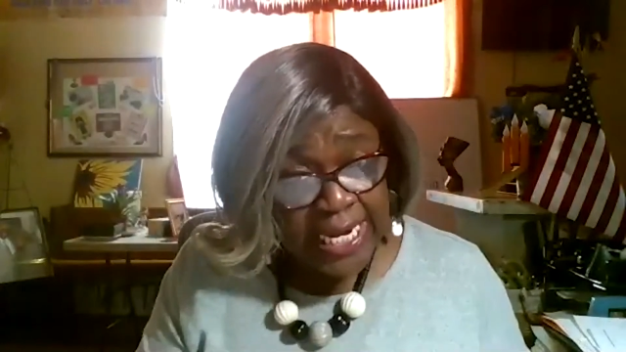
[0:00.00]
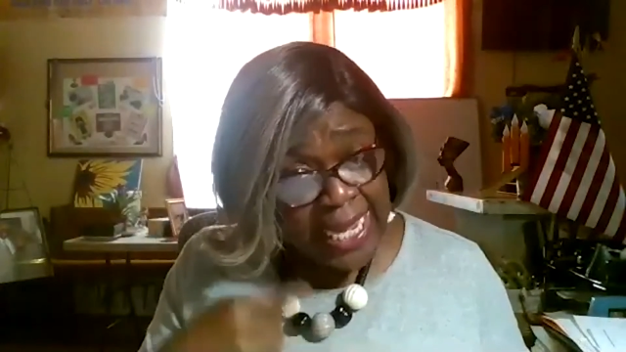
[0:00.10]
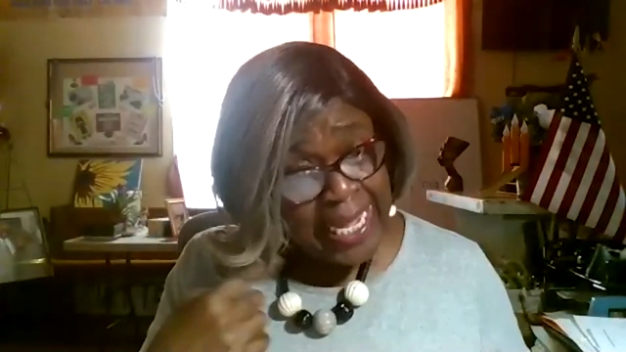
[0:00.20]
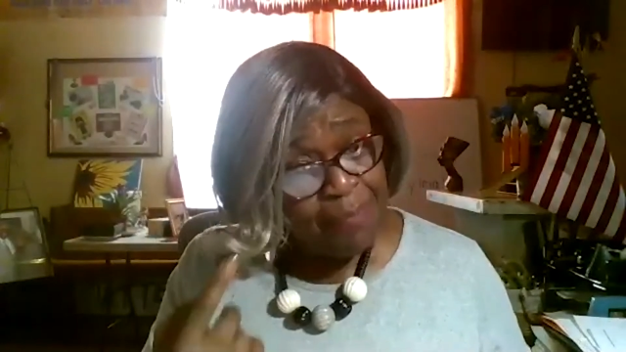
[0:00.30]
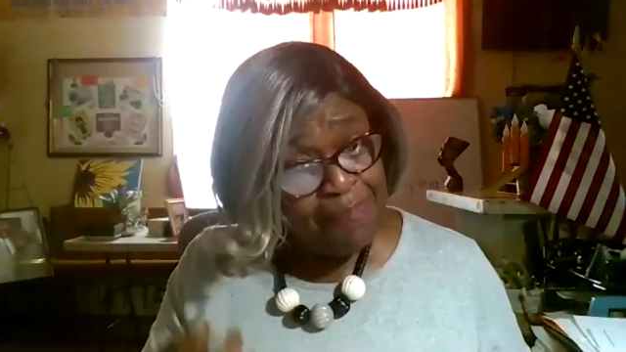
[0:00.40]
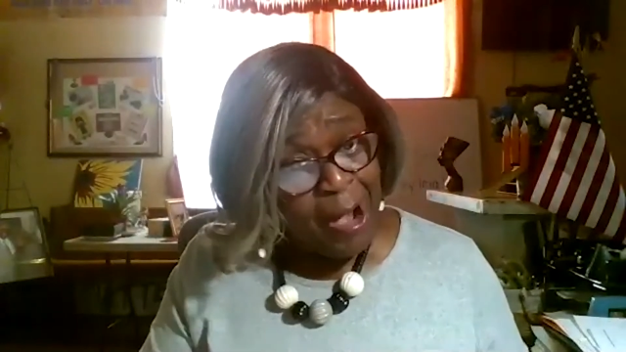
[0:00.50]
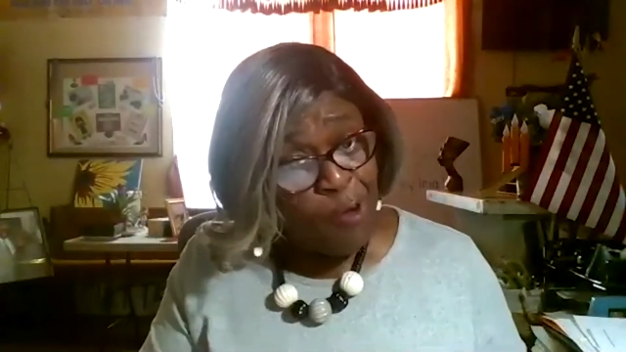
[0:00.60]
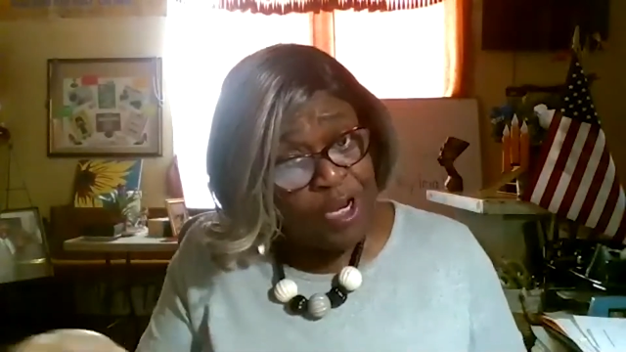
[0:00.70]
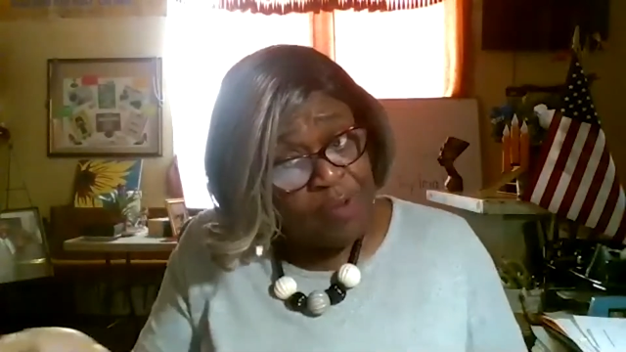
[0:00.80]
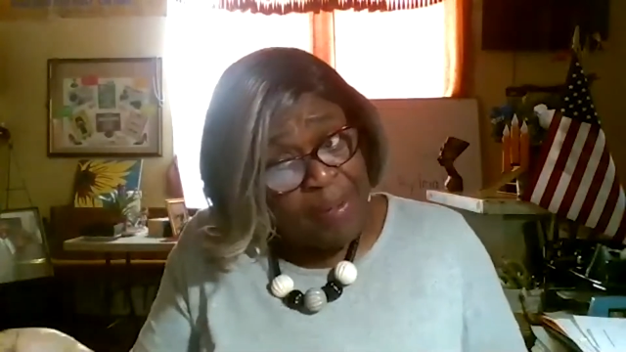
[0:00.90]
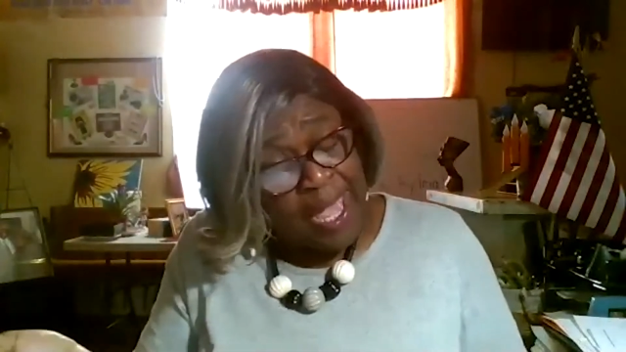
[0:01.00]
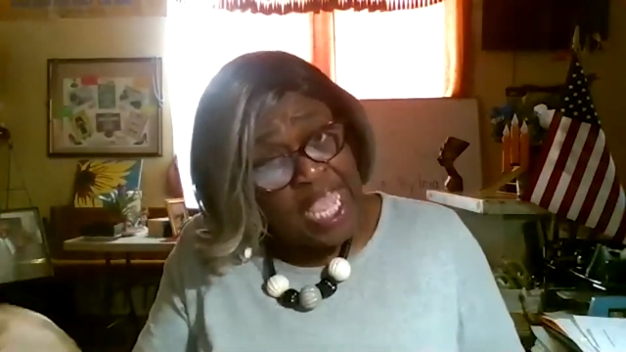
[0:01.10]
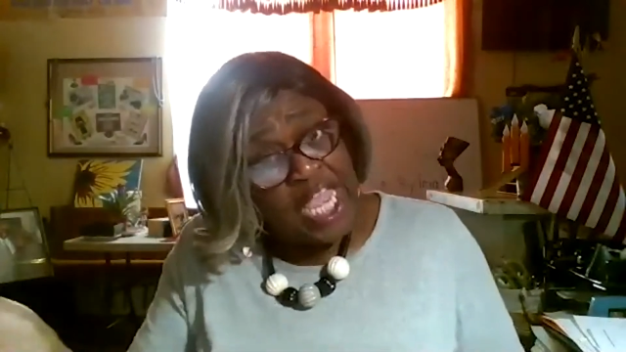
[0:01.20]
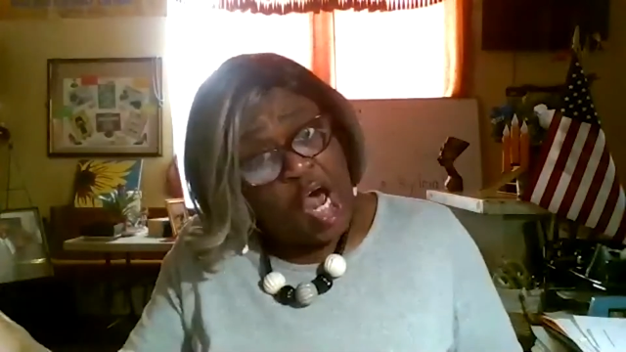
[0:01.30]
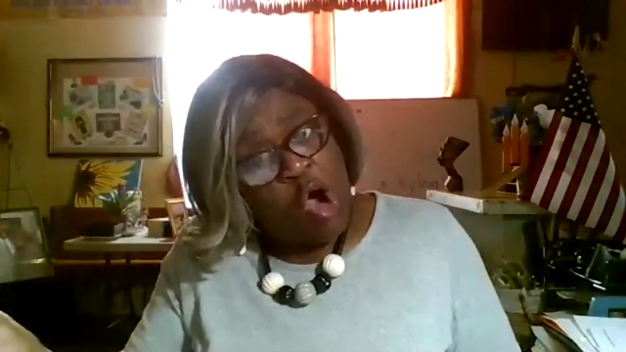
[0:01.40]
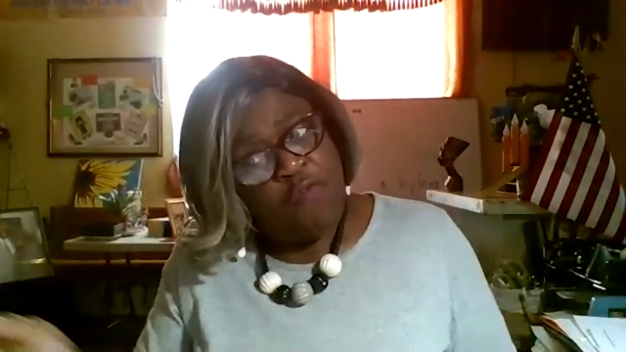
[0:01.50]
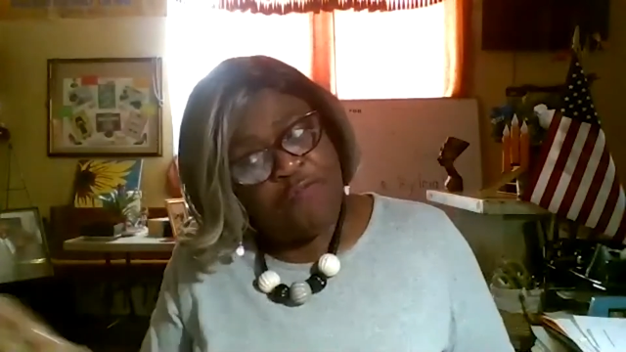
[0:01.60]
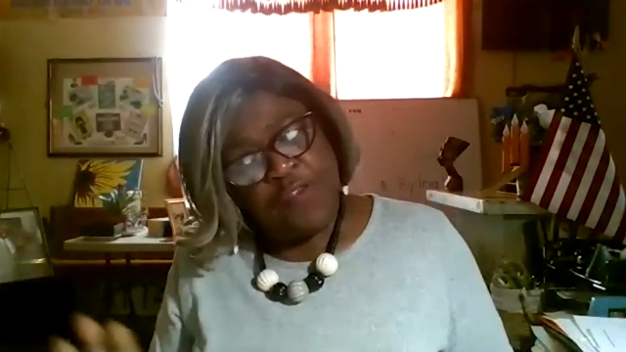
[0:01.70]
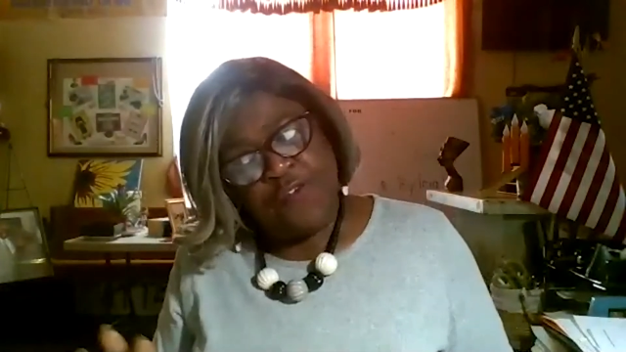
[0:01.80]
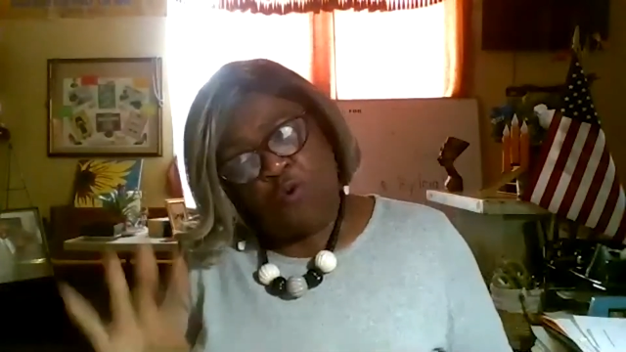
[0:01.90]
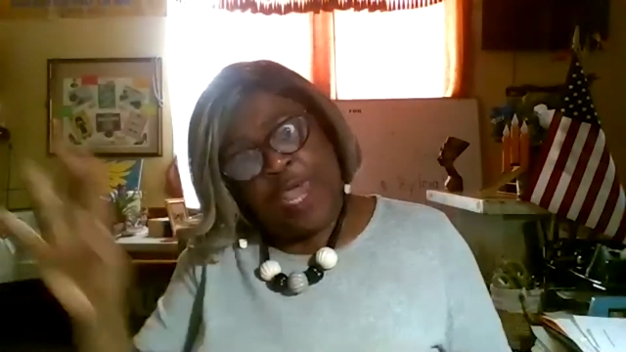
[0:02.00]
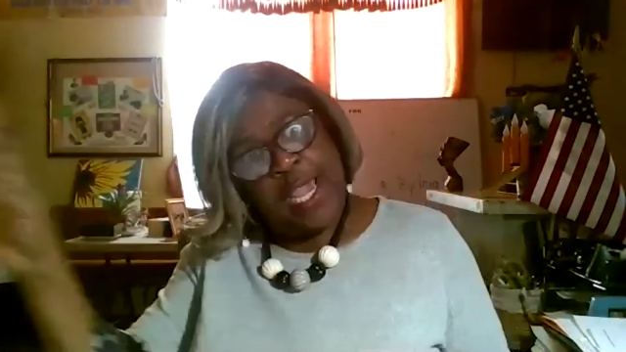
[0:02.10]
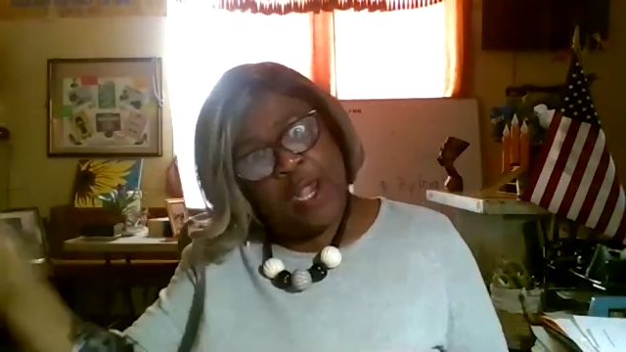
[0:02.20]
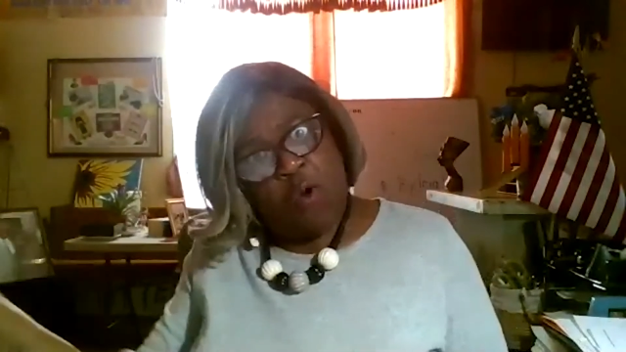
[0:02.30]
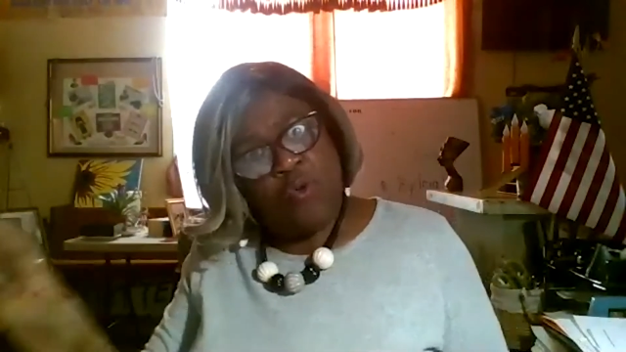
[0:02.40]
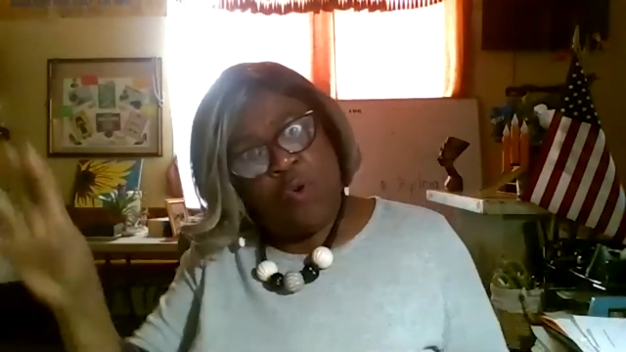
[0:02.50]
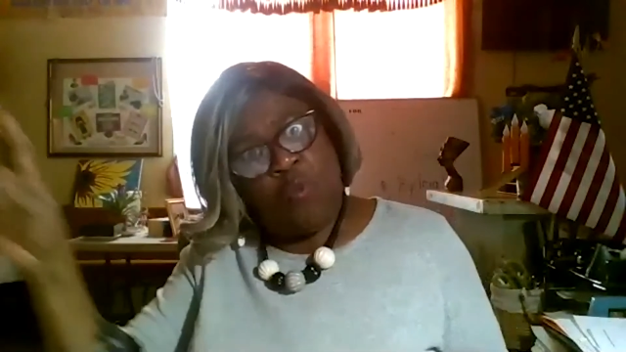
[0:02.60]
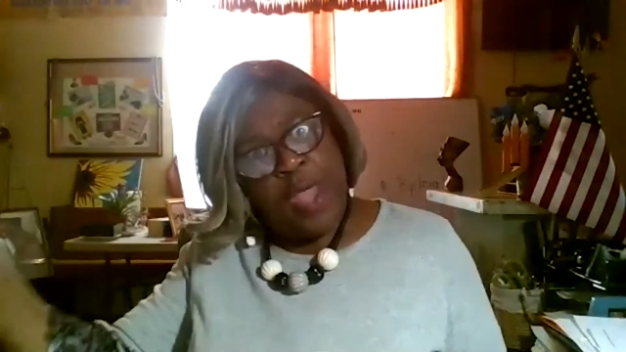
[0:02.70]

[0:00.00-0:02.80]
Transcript: they get bought and paid off, and so they go the